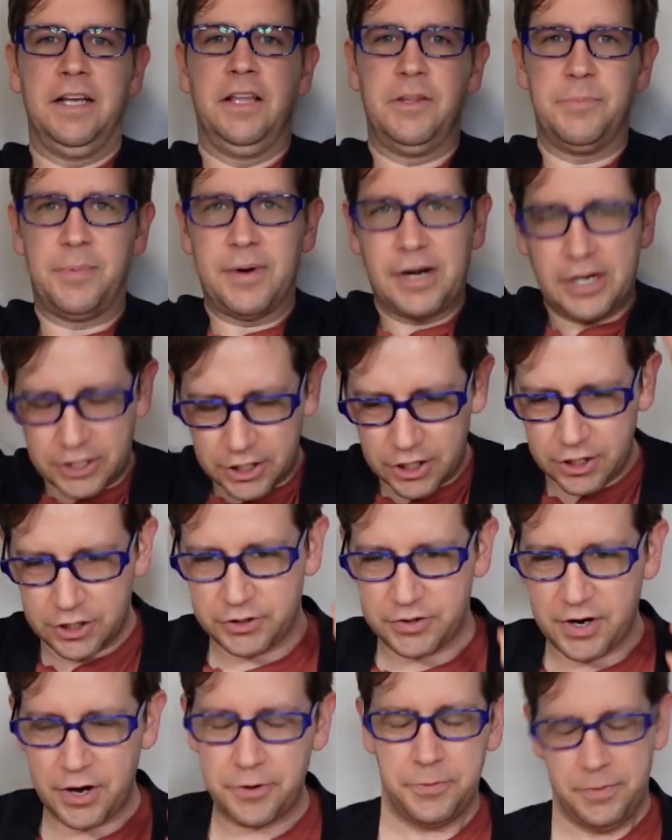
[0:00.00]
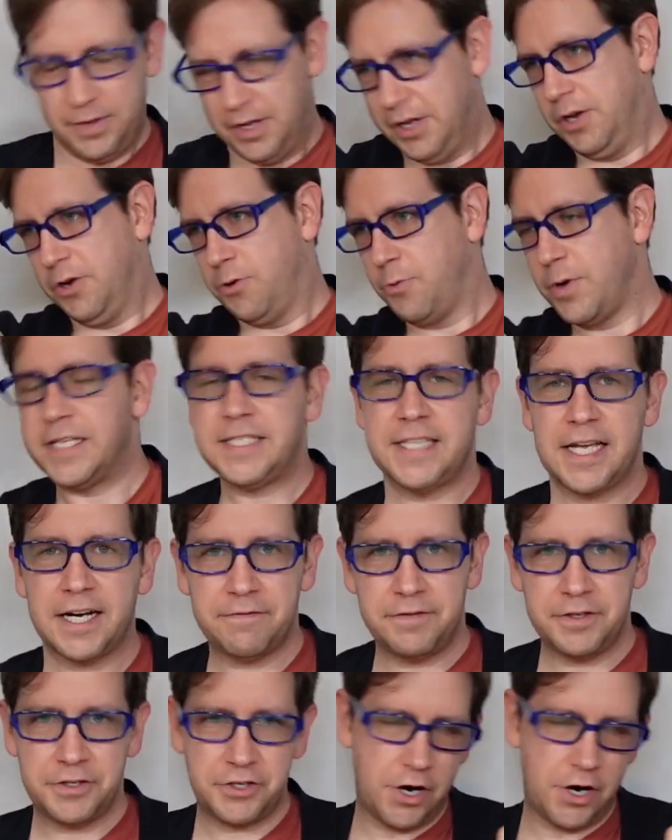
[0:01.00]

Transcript: The bird turns around. We set up the